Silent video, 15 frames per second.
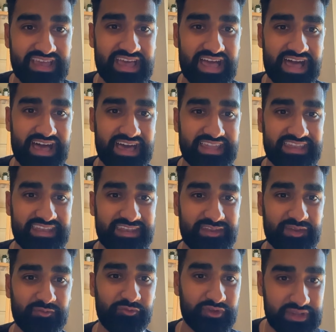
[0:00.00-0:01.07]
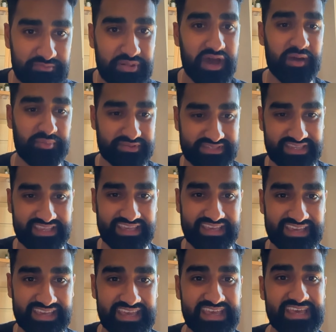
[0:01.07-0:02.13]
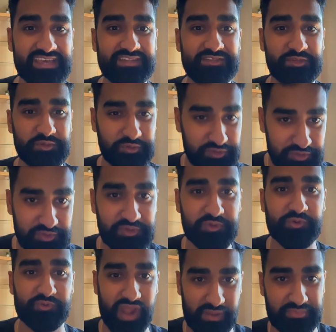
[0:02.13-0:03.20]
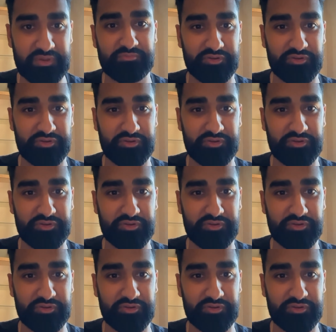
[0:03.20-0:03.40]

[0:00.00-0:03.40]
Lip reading: and repurposing it to do rapid